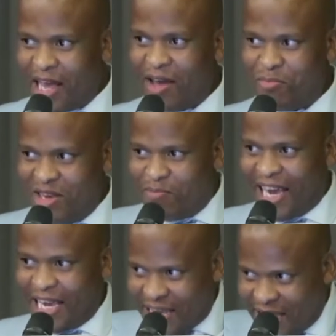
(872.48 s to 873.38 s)
be
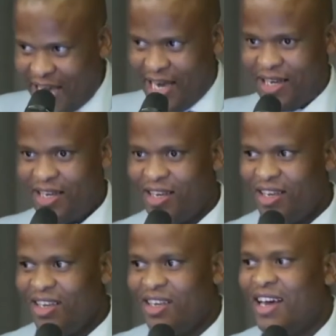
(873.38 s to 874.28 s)
back here
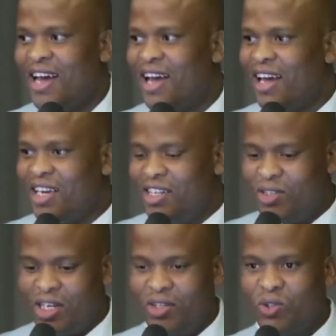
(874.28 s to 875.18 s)

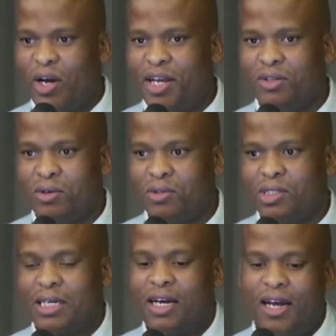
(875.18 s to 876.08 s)
enjoying
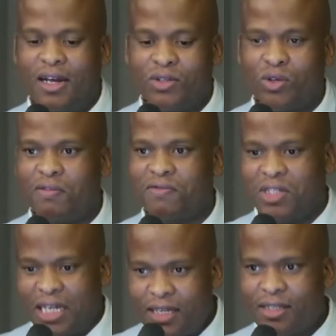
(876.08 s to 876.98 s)
those soft
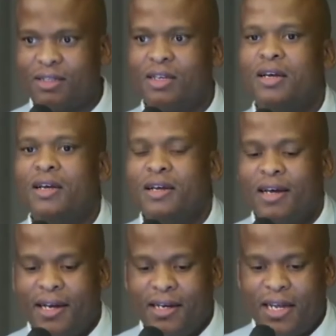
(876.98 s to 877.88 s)
drinks,
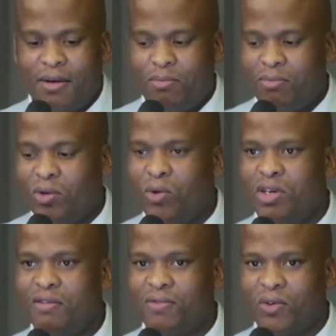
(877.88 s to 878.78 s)
and
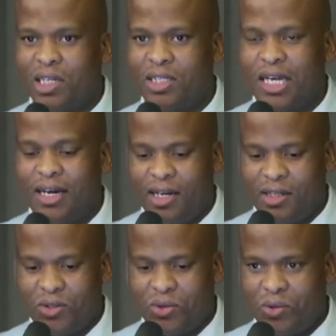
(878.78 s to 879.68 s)
looking forward
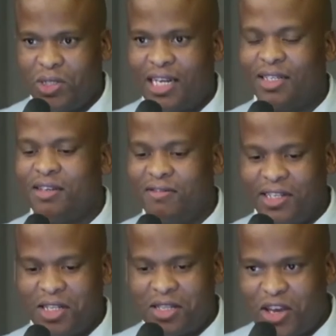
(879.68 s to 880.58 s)
to that
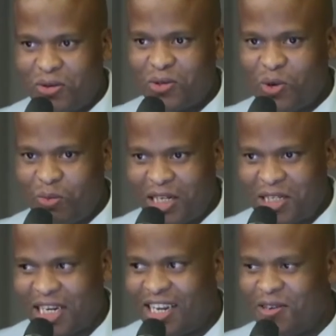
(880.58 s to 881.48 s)
event. Thank you so
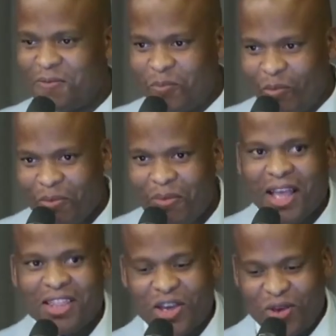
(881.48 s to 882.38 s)
much, and
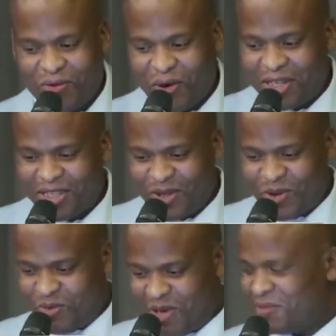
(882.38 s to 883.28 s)
thank you for listening
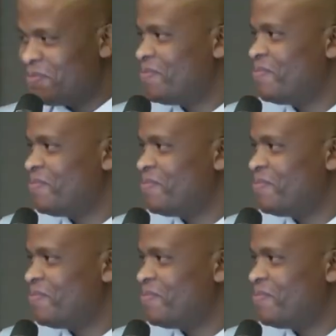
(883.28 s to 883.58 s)
to me.